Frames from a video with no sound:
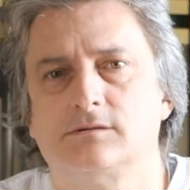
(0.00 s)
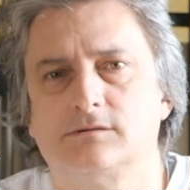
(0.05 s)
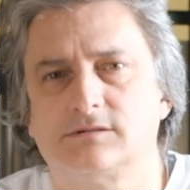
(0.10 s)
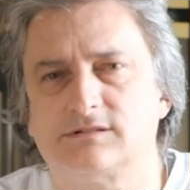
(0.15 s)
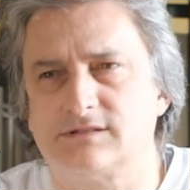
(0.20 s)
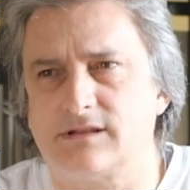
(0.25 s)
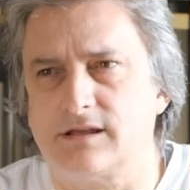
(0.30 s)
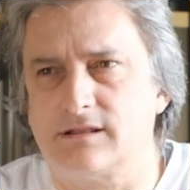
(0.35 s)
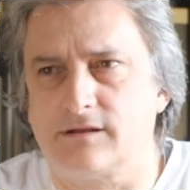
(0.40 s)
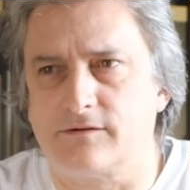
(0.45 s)
The
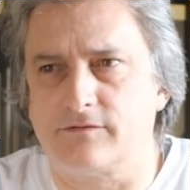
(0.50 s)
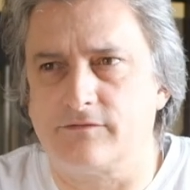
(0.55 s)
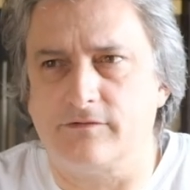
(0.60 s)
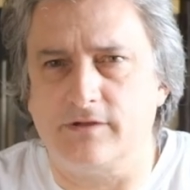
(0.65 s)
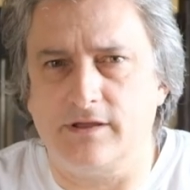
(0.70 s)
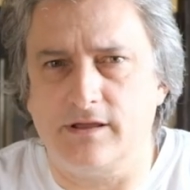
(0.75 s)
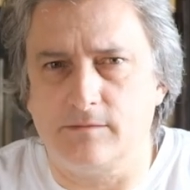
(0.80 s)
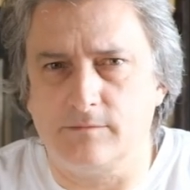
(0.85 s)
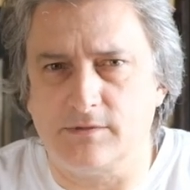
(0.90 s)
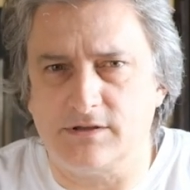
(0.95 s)
standard
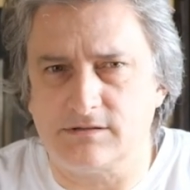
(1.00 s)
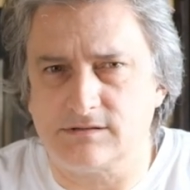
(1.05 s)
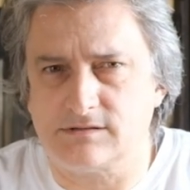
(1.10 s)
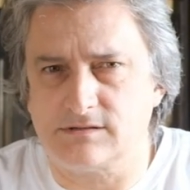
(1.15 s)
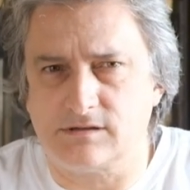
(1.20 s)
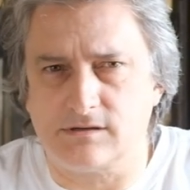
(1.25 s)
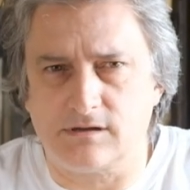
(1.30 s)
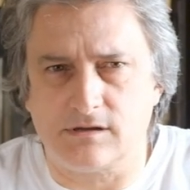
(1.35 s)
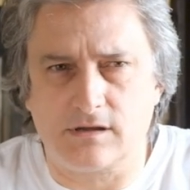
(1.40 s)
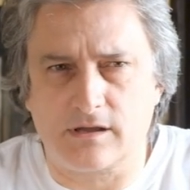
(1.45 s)
film
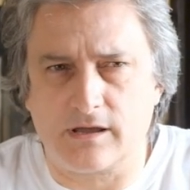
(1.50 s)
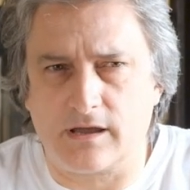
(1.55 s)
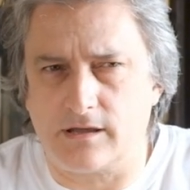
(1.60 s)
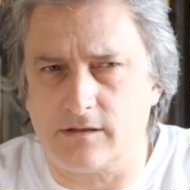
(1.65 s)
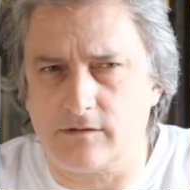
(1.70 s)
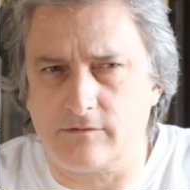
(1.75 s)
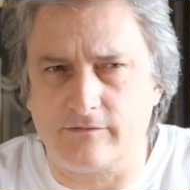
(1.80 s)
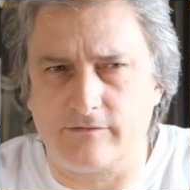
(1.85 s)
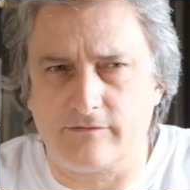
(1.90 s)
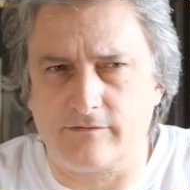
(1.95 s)
is
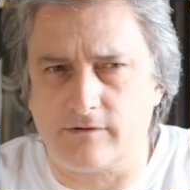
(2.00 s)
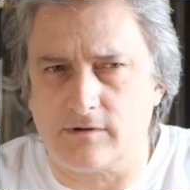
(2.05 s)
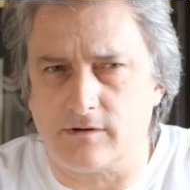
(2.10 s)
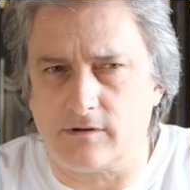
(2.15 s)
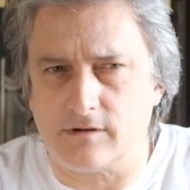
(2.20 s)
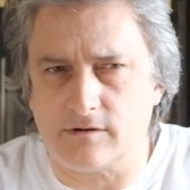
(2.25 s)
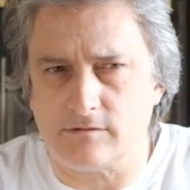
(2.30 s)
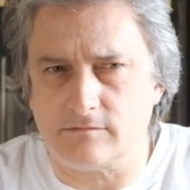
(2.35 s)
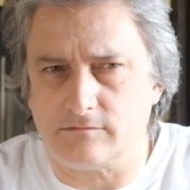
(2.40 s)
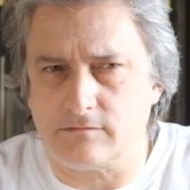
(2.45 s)
kind
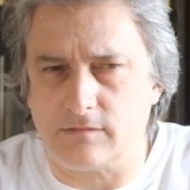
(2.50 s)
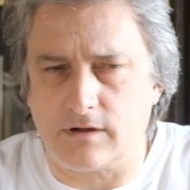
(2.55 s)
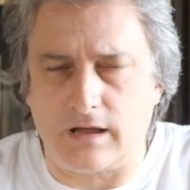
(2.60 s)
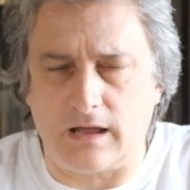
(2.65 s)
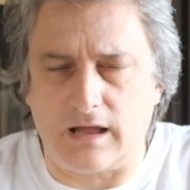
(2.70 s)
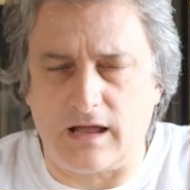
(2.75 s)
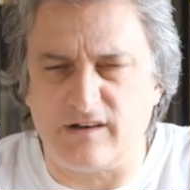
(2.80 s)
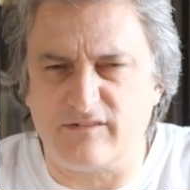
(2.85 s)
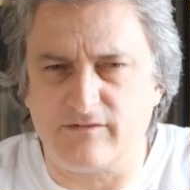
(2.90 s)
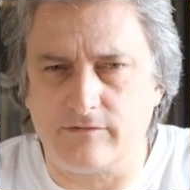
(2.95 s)
of
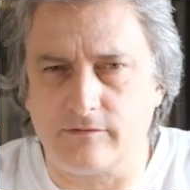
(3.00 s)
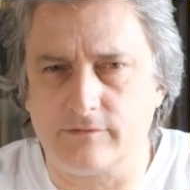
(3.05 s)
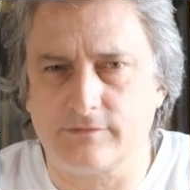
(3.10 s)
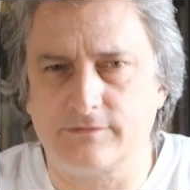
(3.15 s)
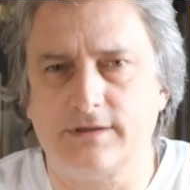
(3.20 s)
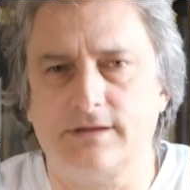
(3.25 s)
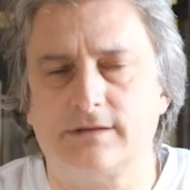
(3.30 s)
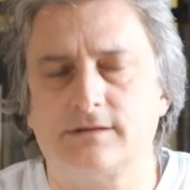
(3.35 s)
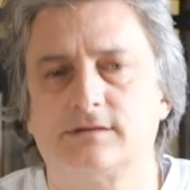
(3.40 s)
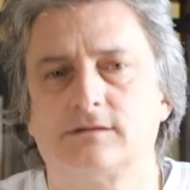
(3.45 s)
half of
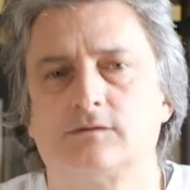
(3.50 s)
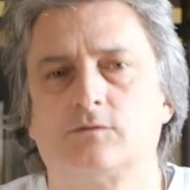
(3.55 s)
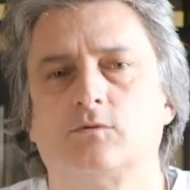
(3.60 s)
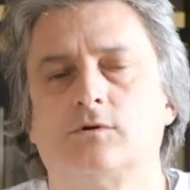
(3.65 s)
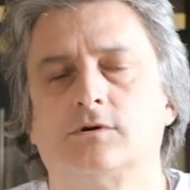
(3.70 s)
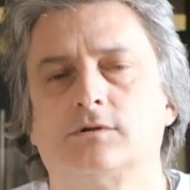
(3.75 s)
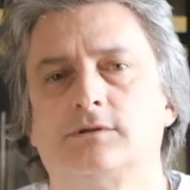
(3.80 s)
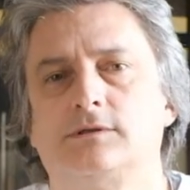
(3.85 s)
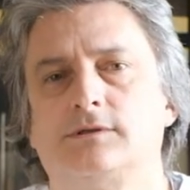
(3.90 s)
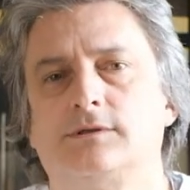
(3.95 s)
that
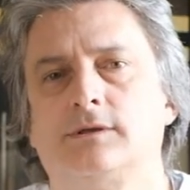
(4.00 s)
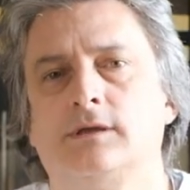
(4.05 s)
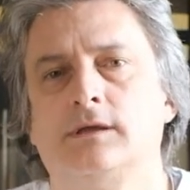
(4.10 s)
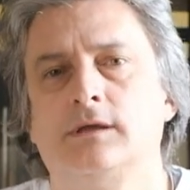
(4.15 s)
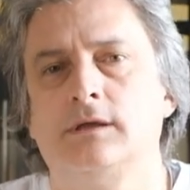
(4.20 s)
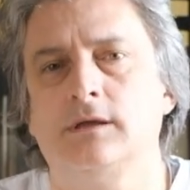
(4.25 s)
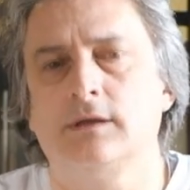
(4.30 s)
quantity.